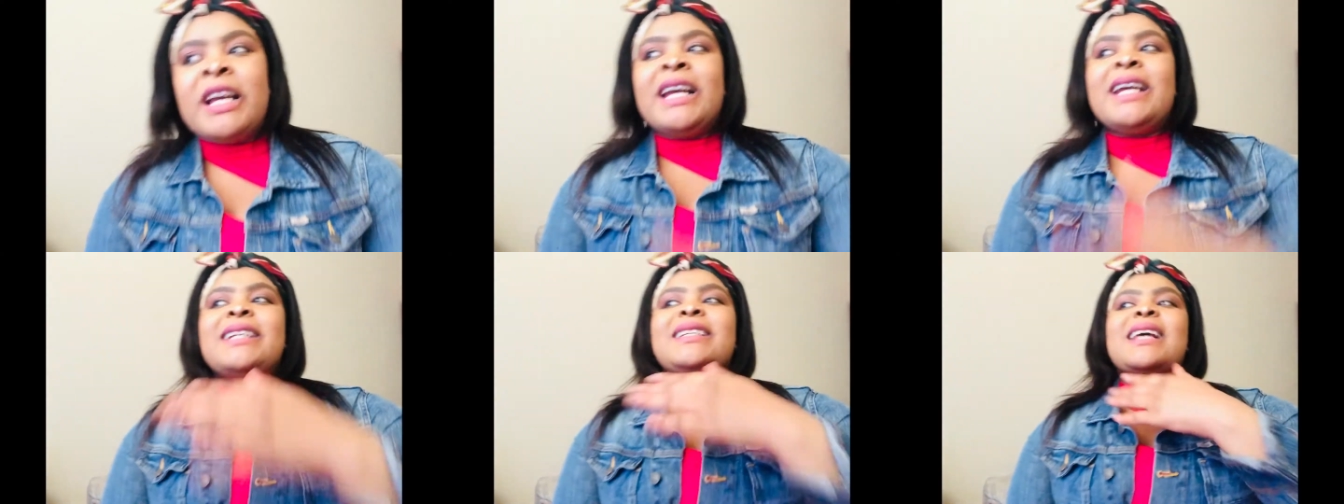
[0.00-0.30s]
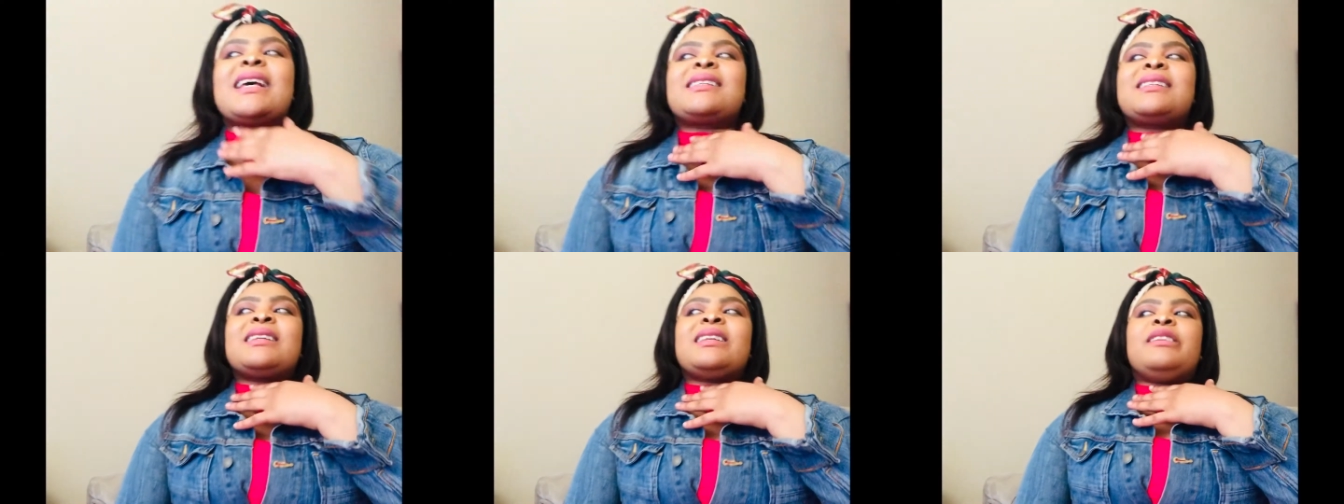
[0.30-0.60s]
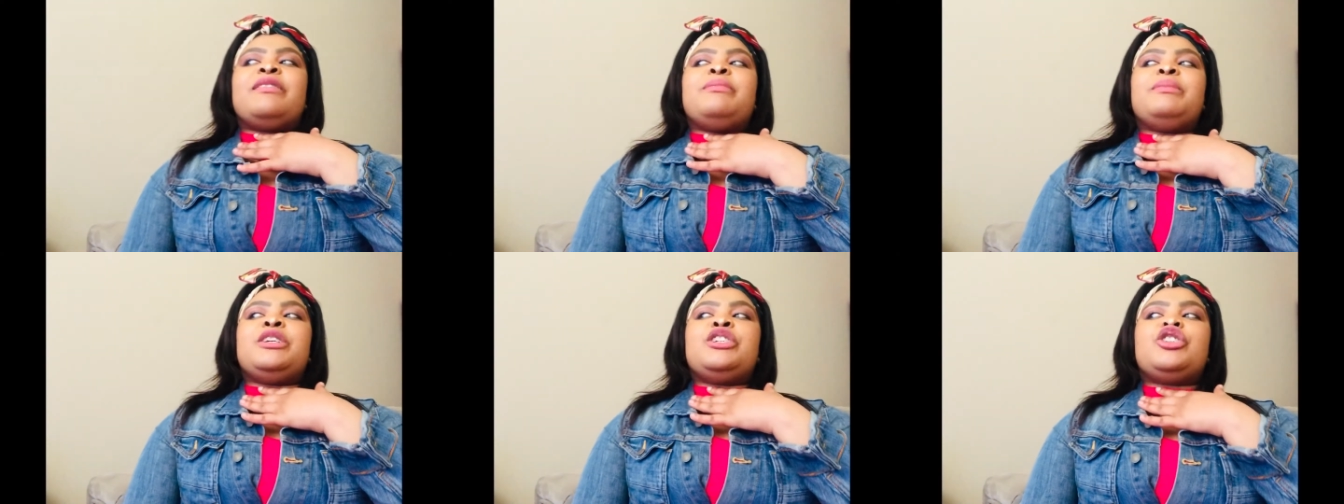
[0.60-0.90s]
It doesn't
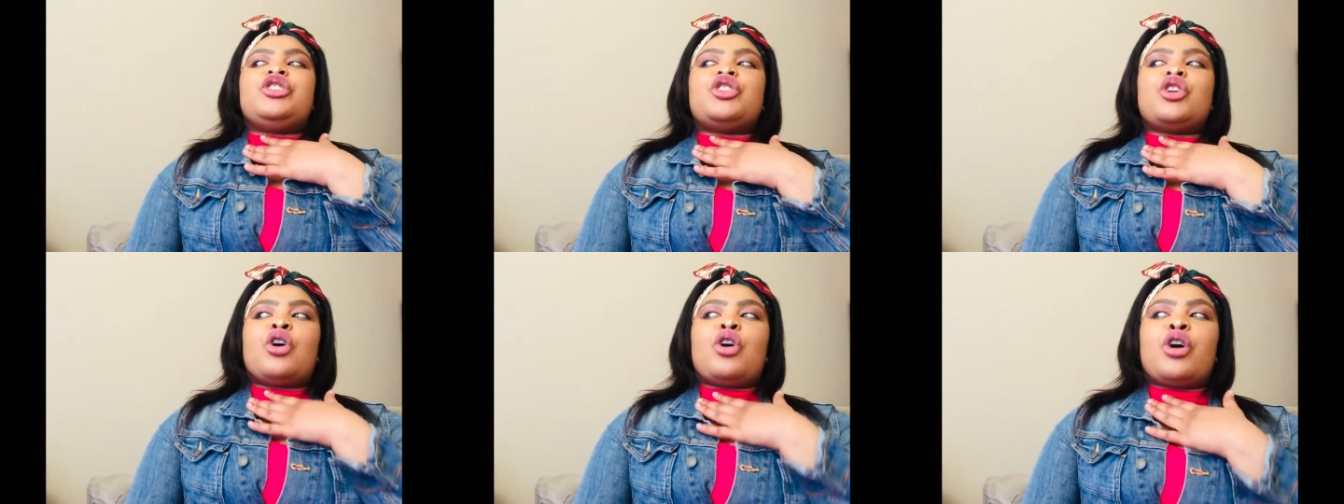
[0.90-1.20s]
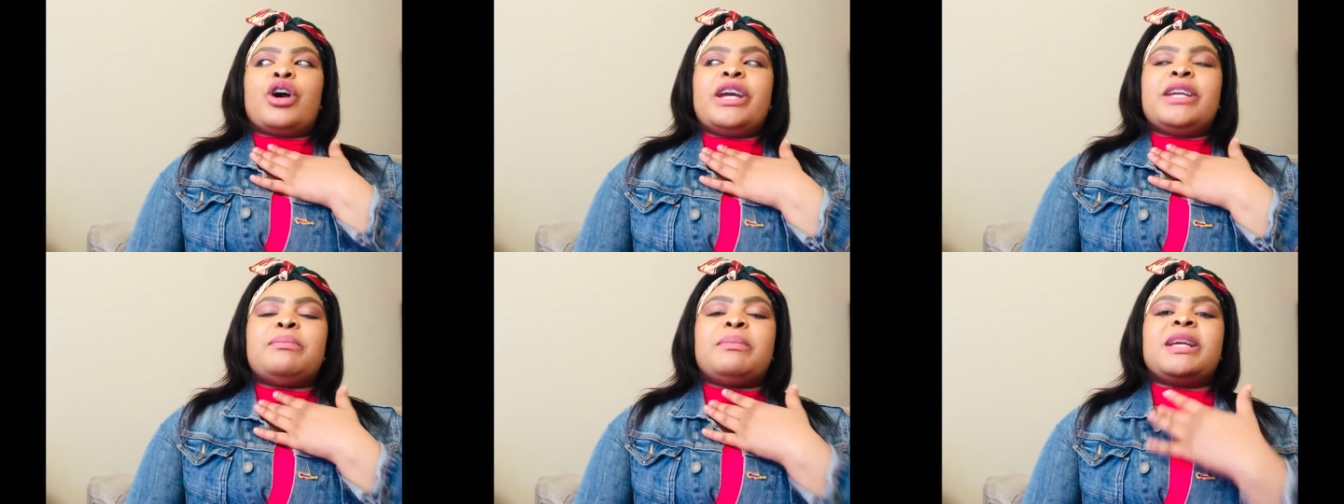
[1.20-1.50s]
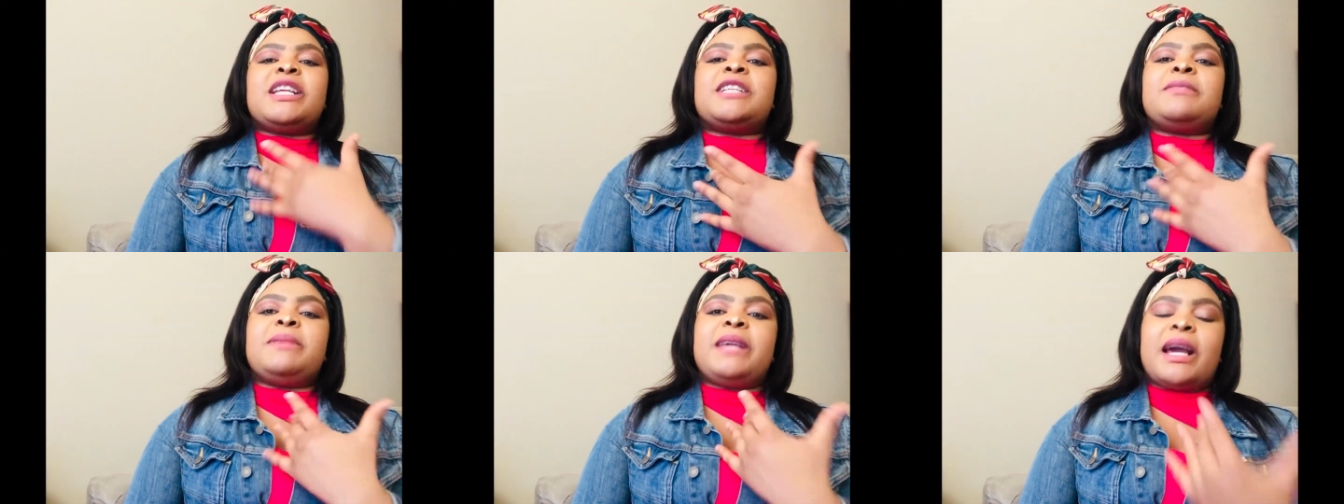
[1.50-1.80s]
give me joy. It
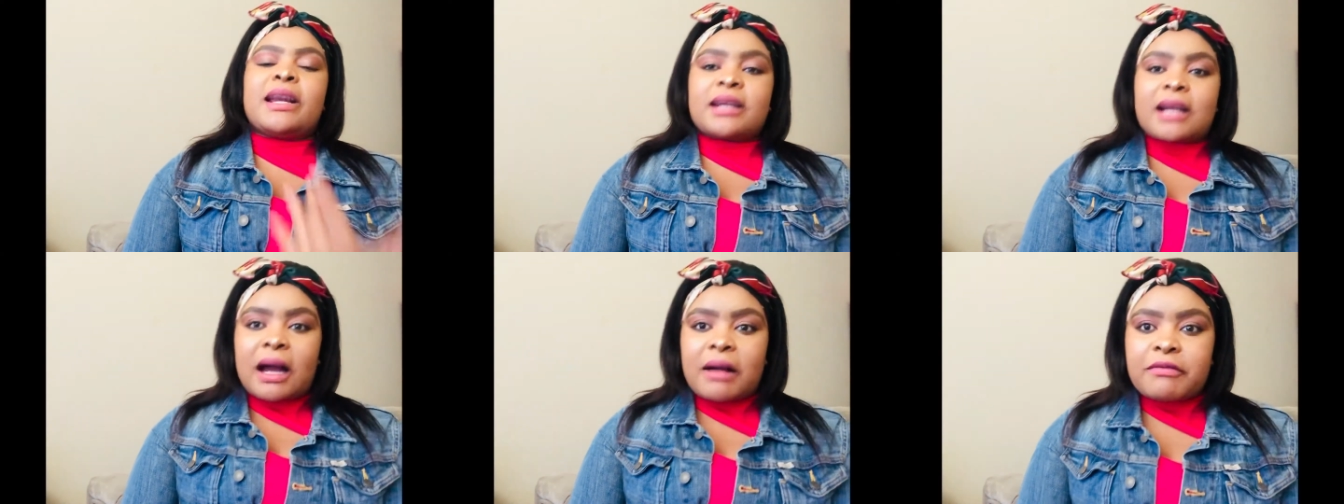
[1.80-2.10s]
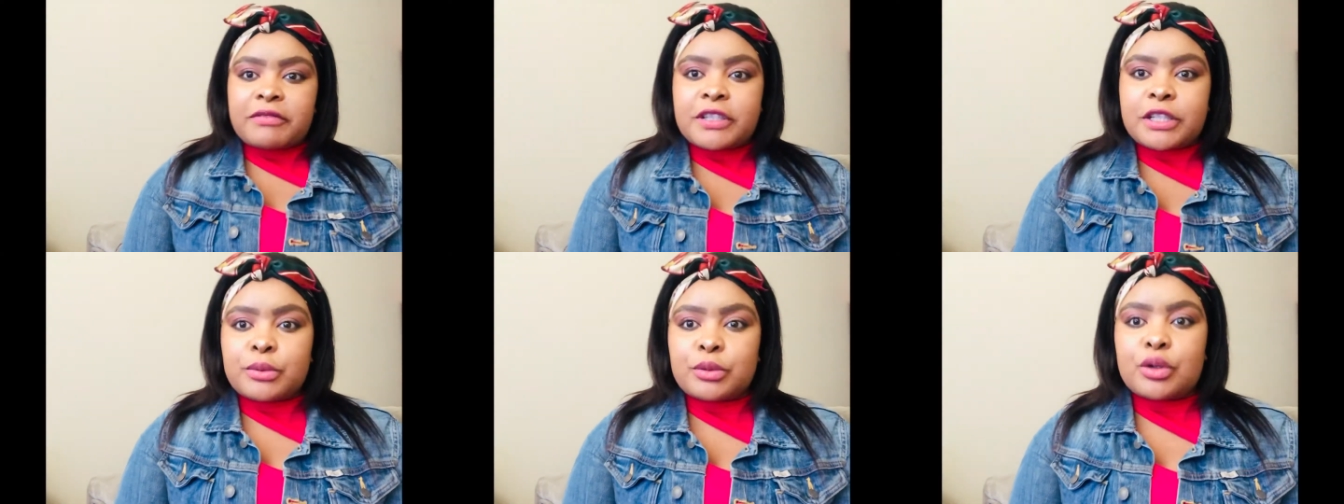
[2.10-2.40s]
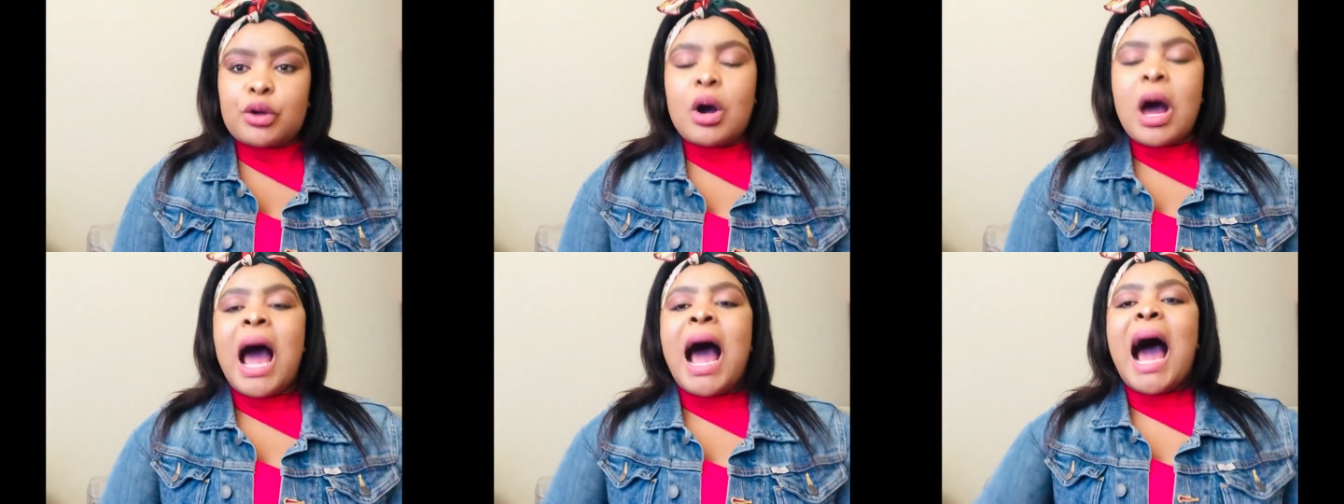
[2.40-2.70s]
makes me
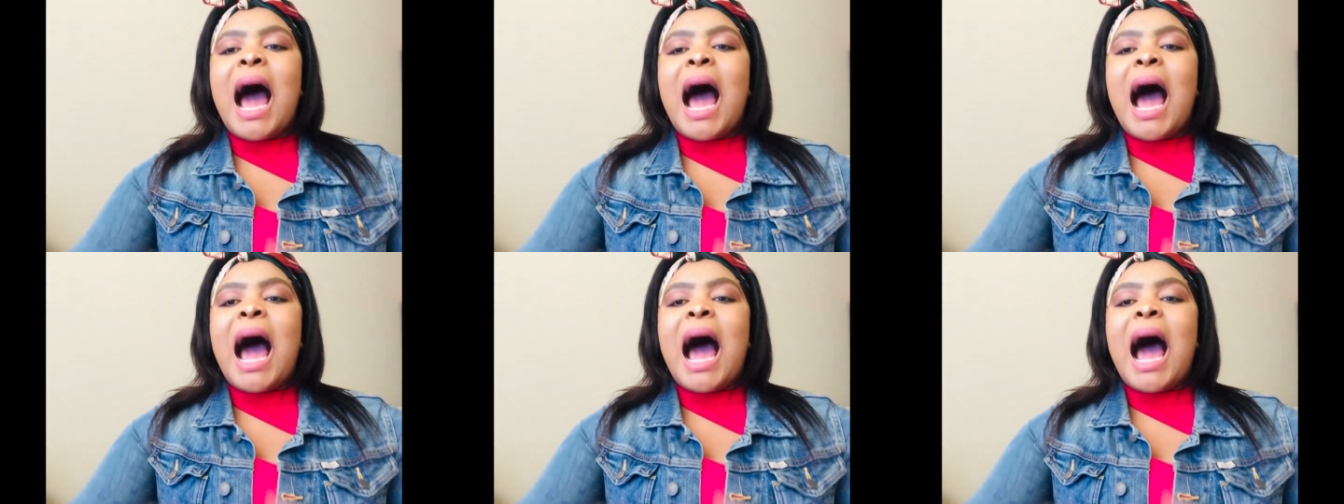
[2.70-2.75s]
uncomfortable.